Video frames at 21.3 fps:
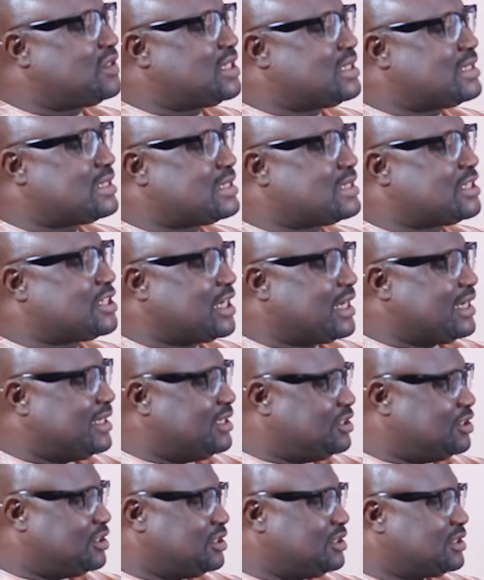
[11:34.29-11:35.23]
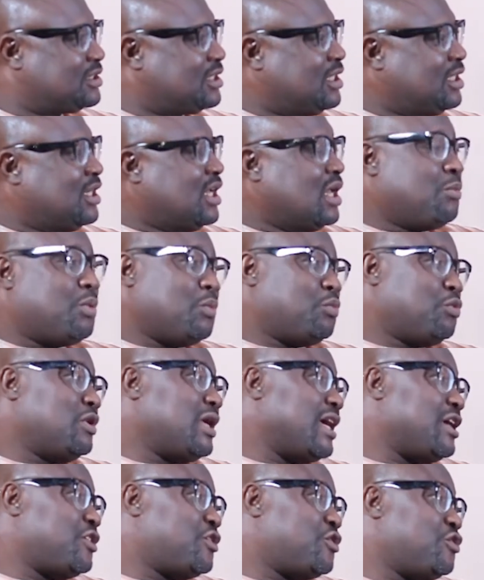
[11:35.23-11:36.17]
these challenges, people
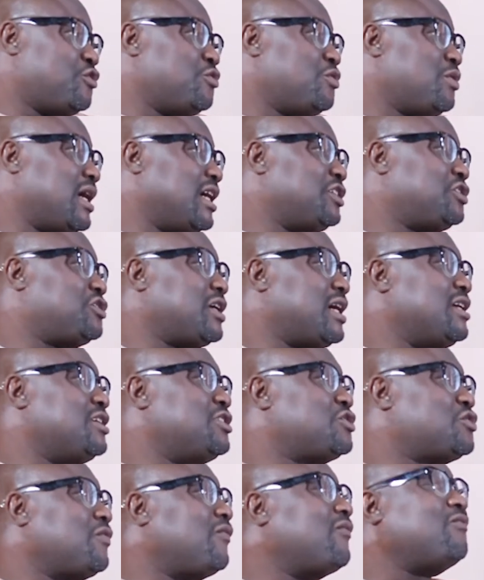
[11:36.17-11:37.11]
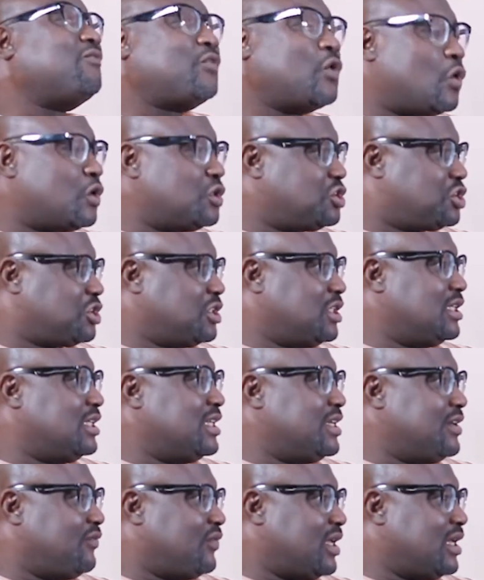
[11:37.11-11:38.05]
like you are trying to forge a
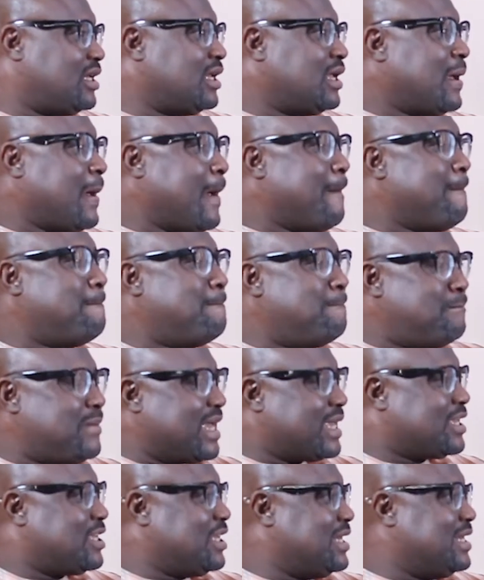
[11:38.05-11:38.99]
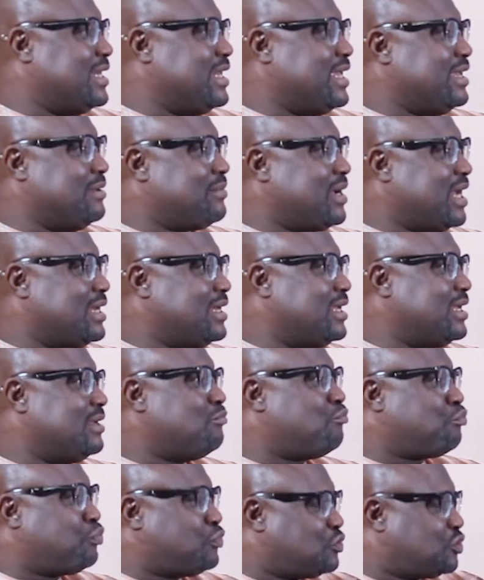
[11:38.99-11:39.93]
living, make a name, and
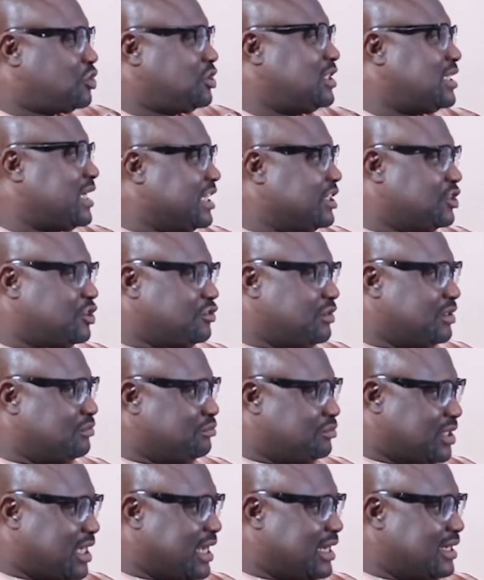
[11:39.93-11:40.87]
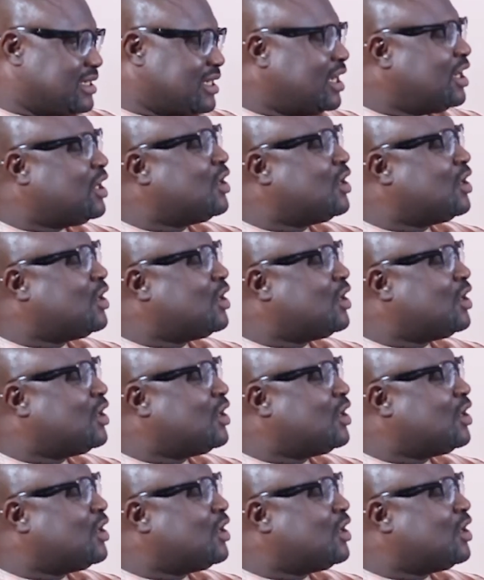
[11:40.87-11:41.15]
then push the Nigerian brand.